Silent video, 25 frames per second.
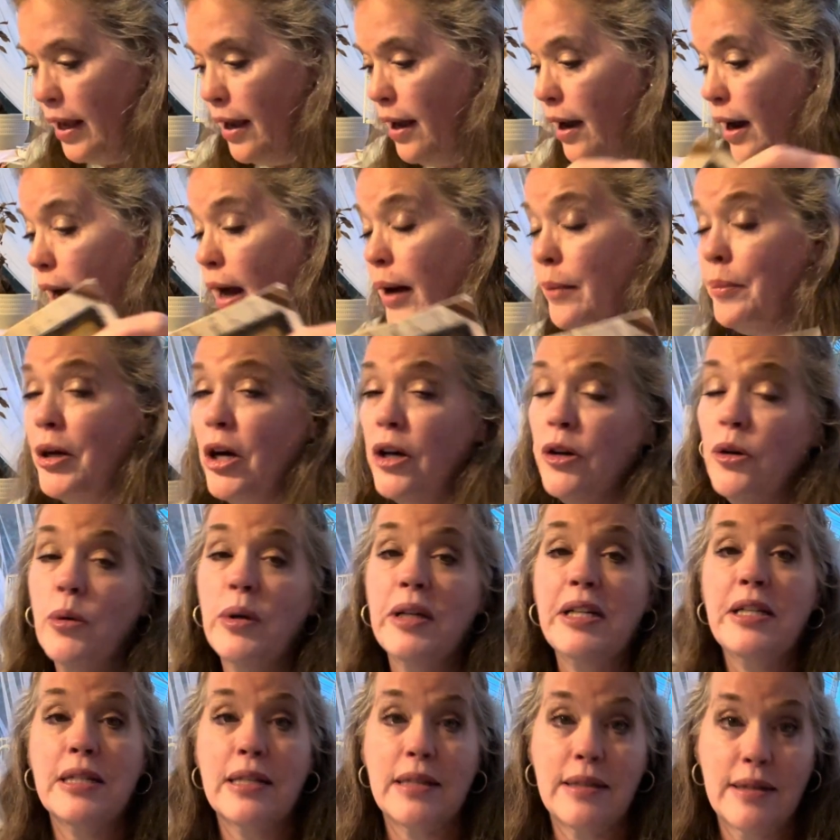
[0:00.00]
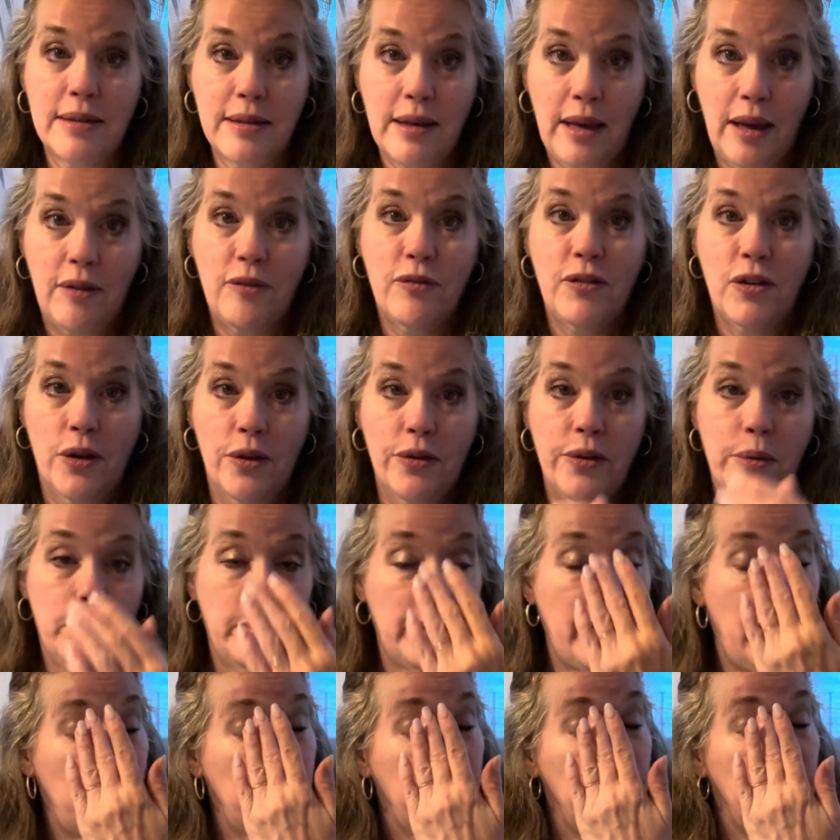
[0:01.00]
I'm not going to save all the
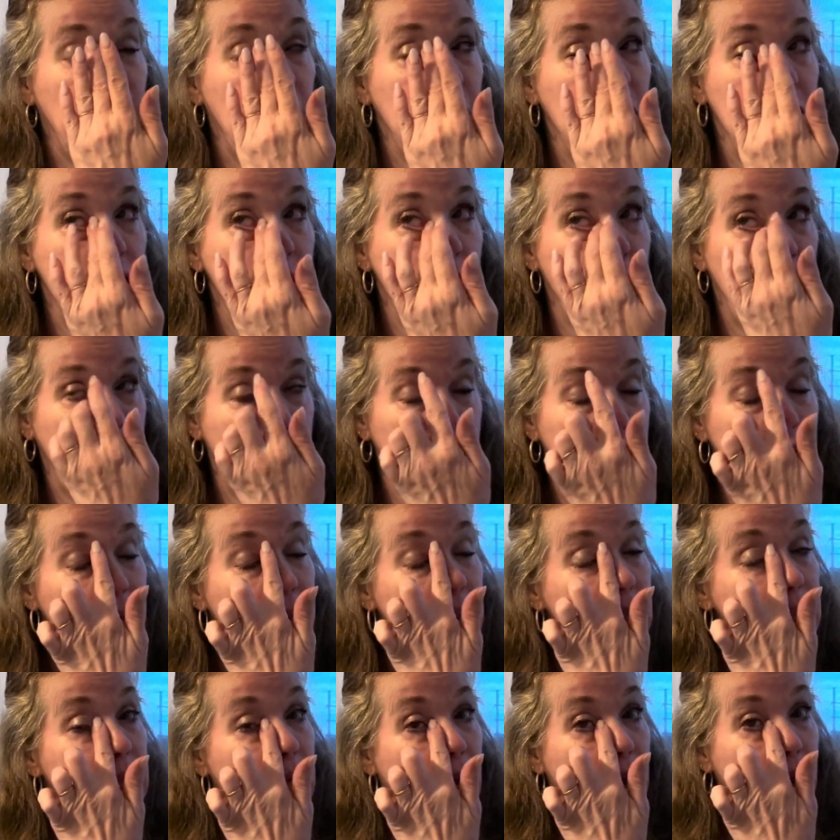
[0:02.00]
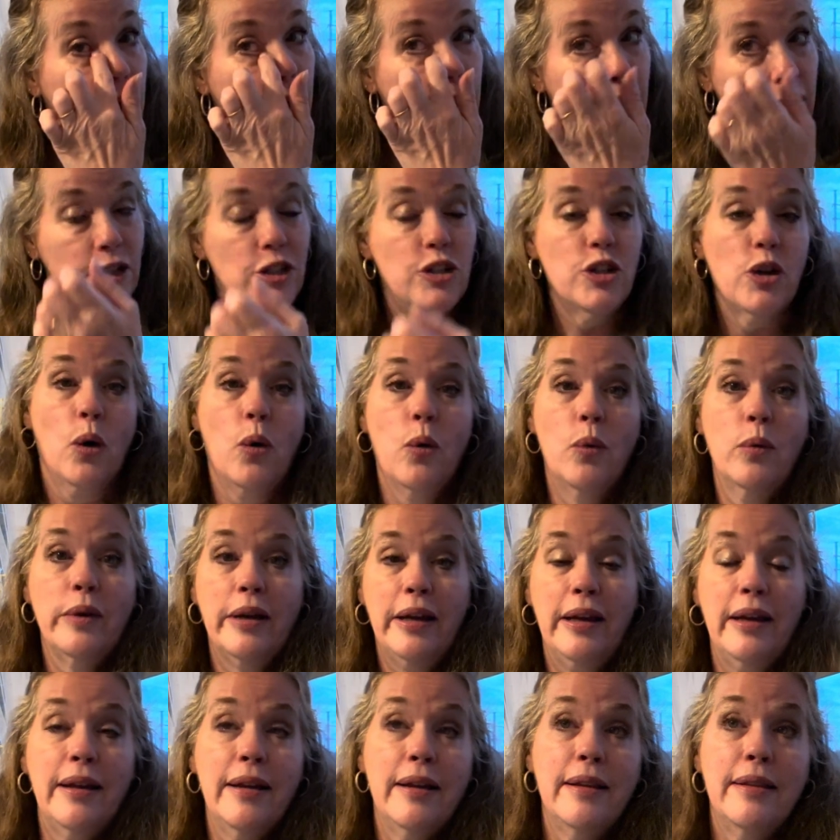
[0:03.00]
Blackbirds because I don't
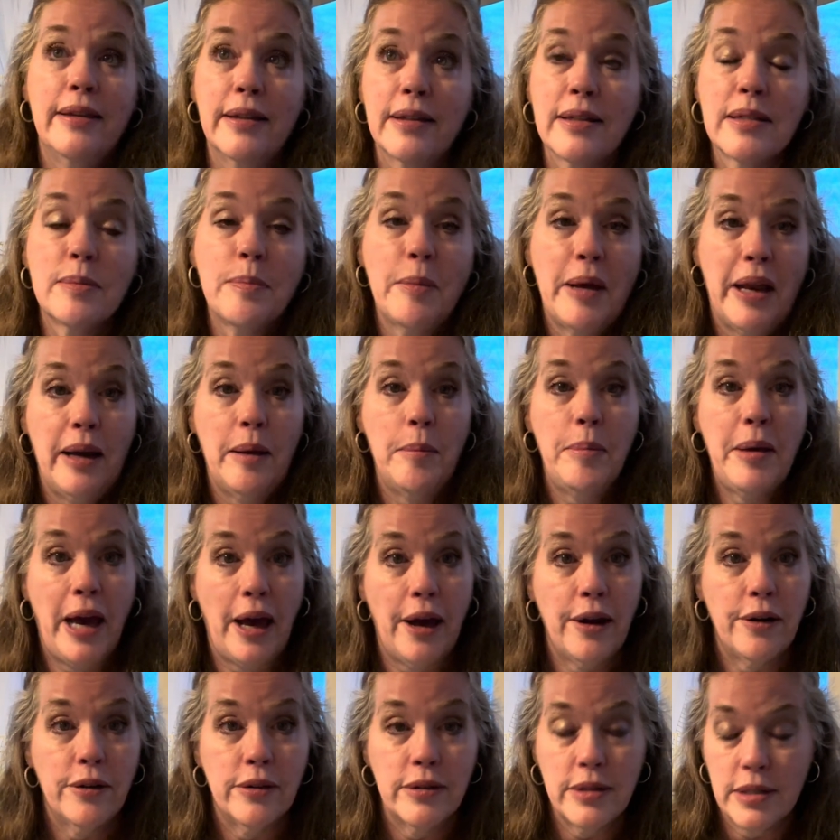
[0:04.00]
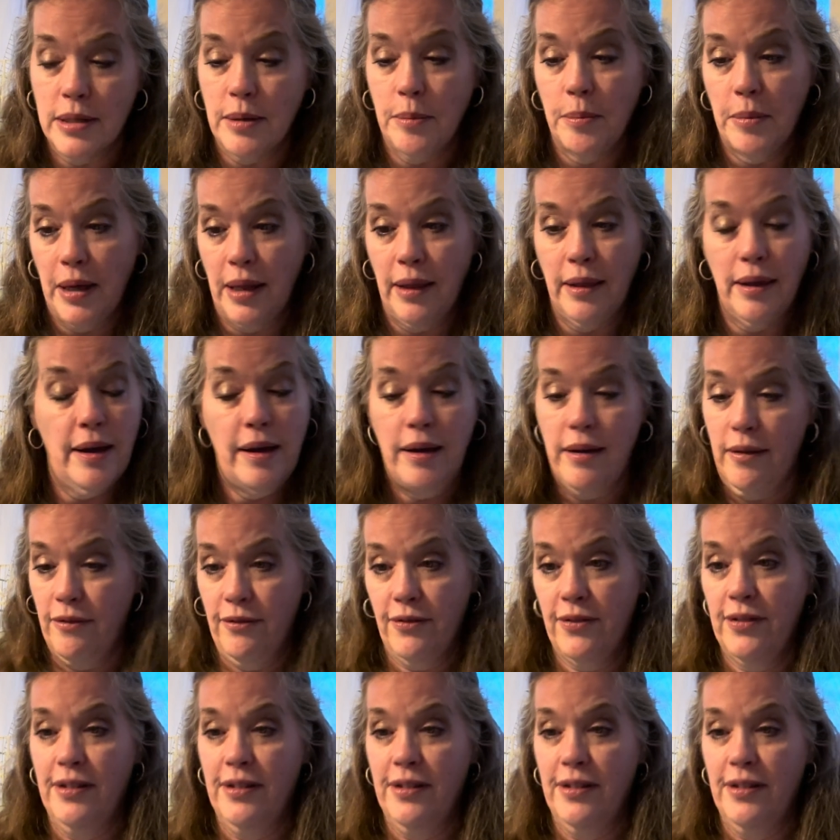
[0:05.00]
need this many patterns in my life.